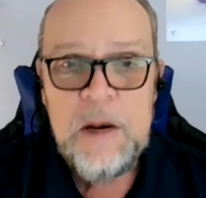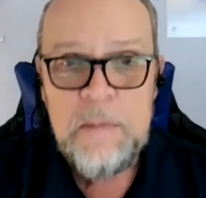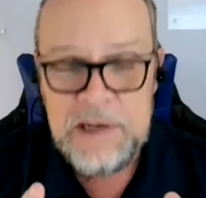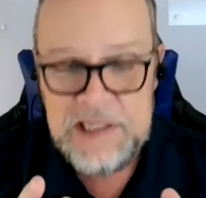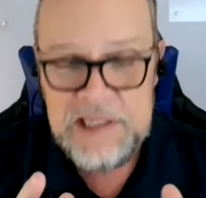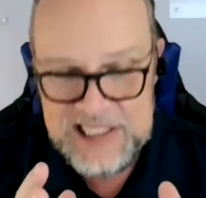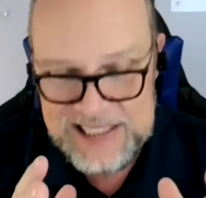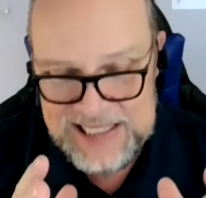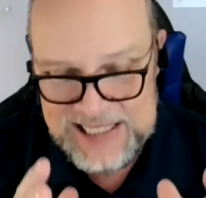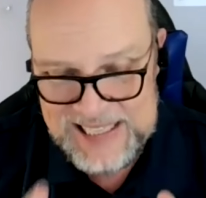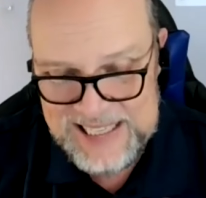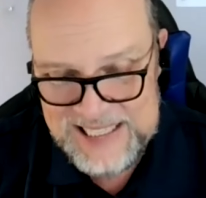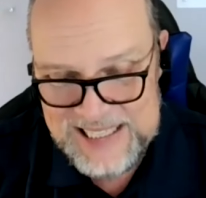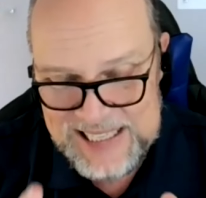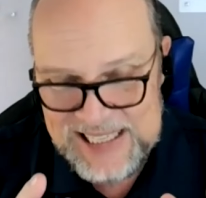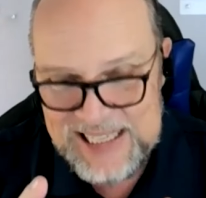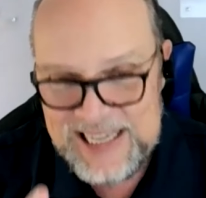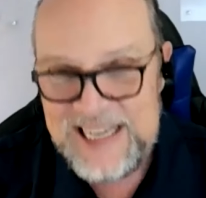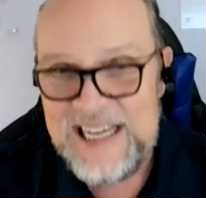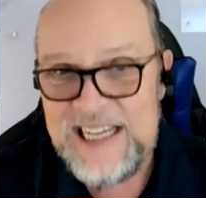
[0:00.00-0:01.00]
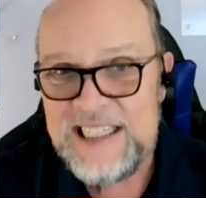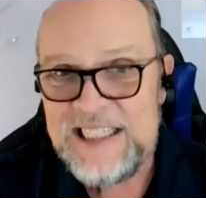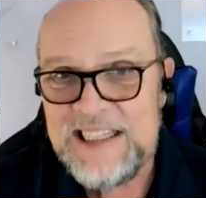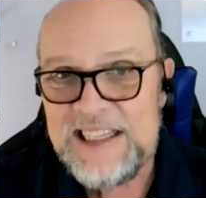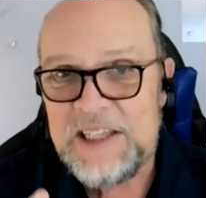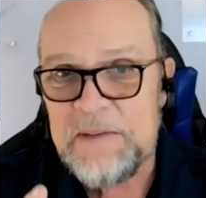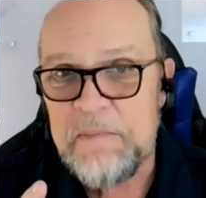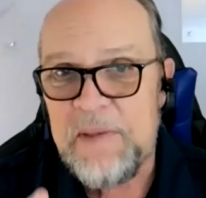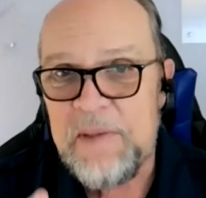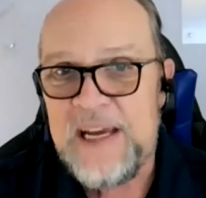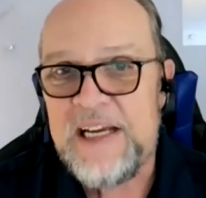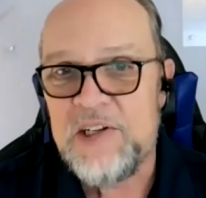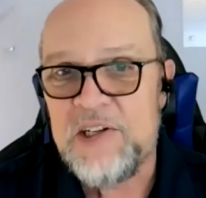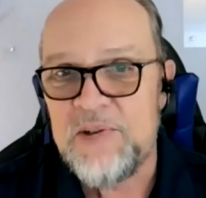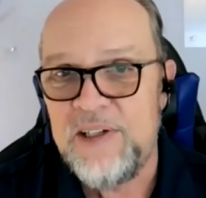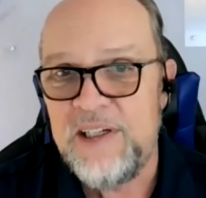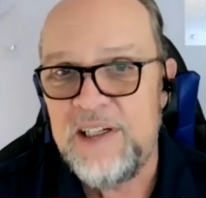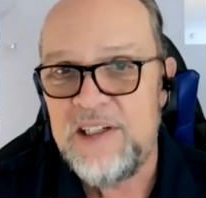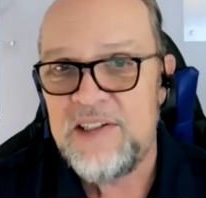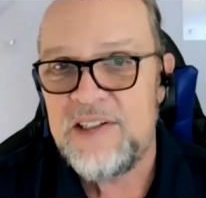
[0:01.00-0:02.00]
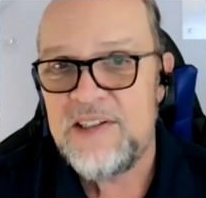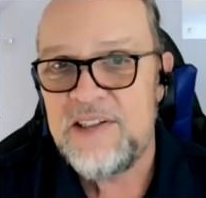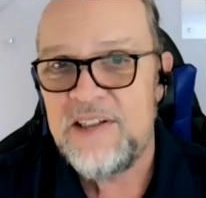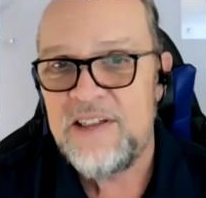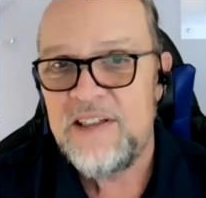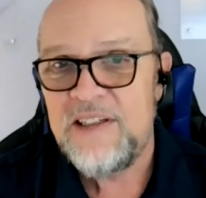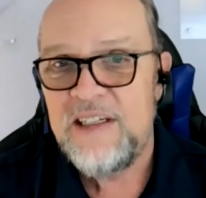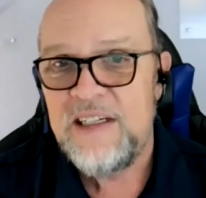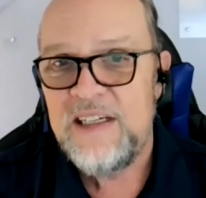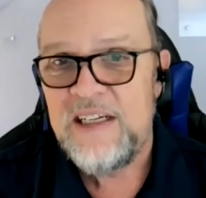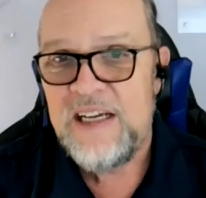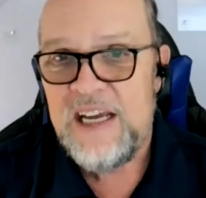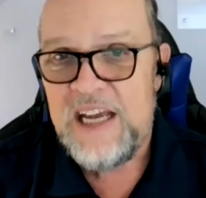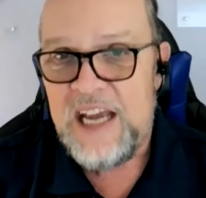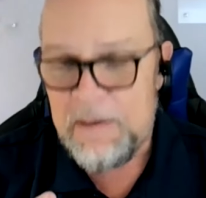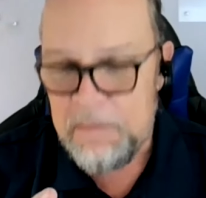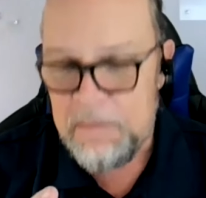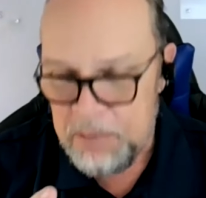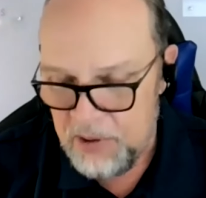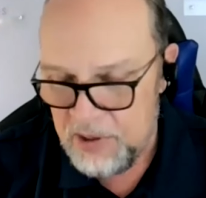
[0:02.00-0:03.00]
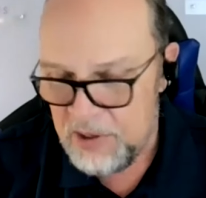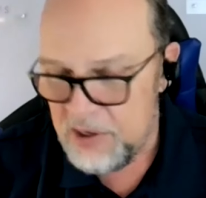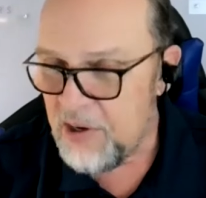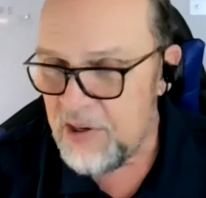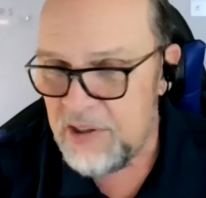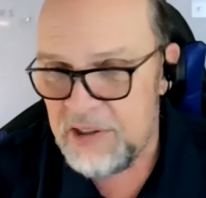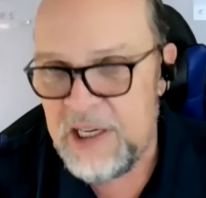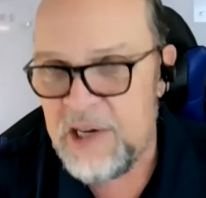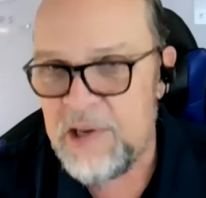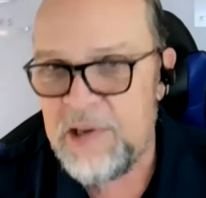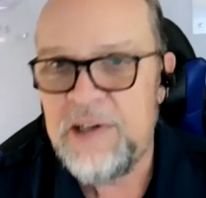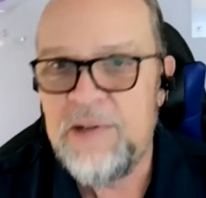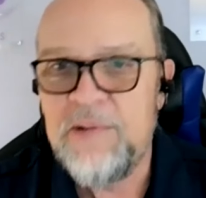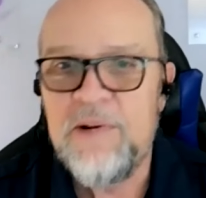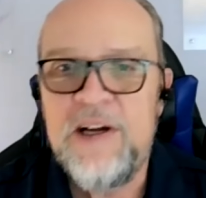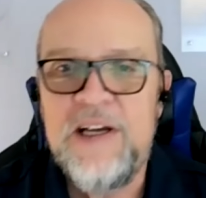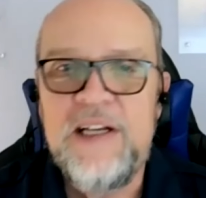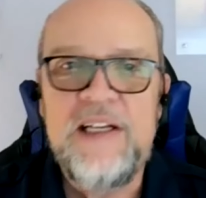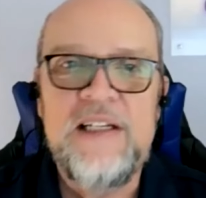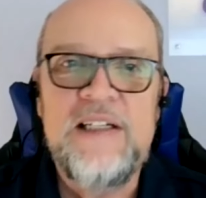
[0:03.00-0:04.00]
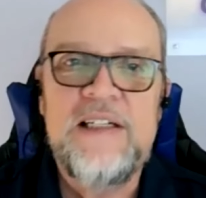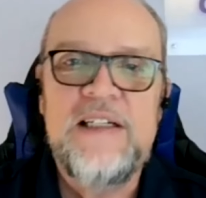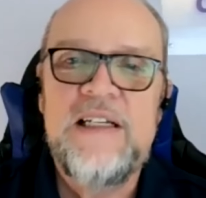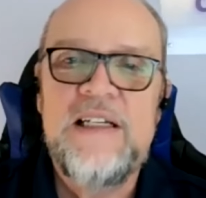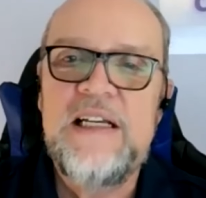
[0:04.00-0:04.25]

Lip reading: But you need to take the matrix and put it all down in writing.